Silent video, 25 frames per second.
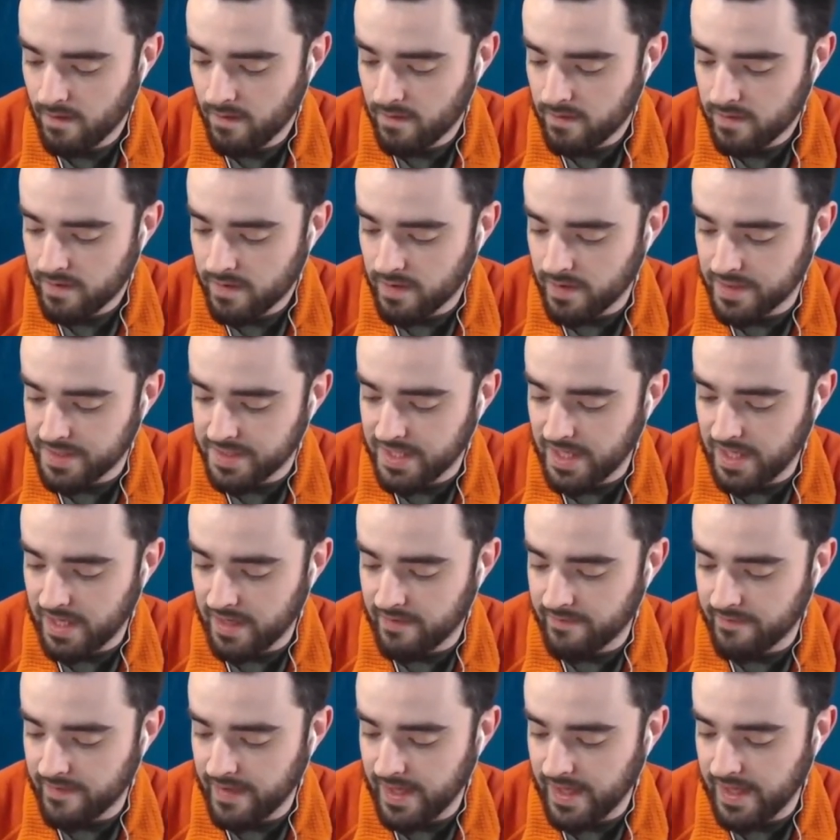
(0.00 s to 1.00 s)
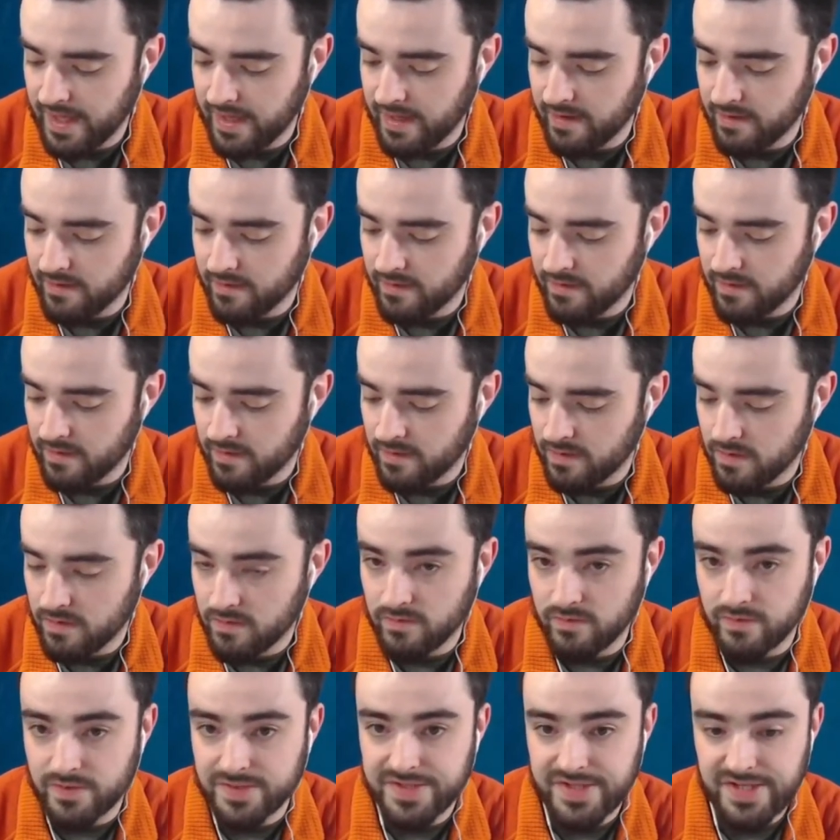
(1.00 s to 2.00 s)
Going to have a
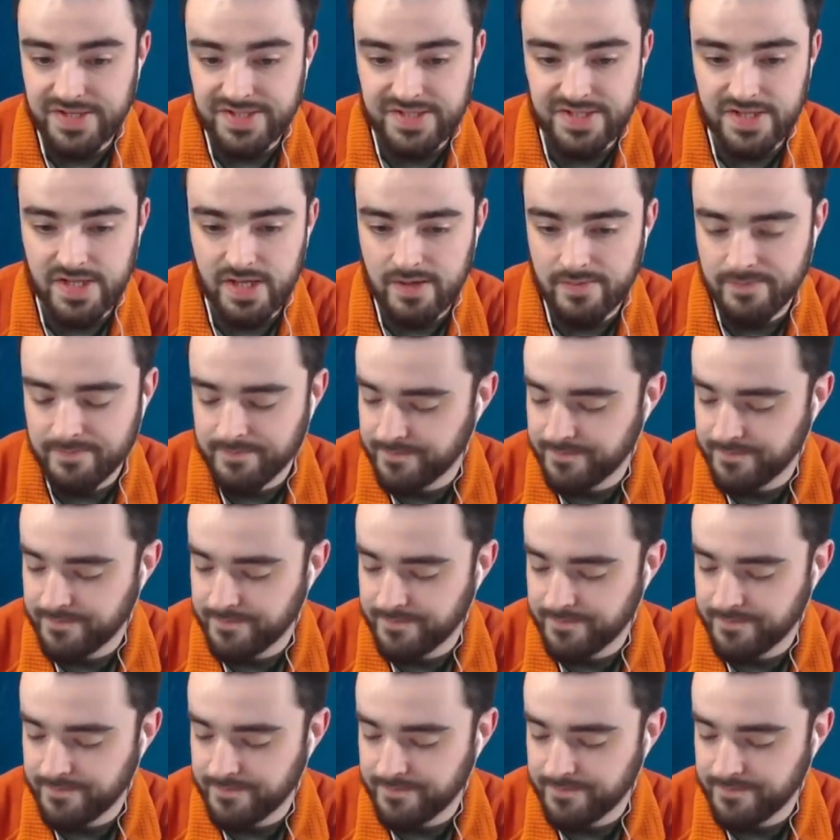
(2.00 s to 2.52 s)
resistor.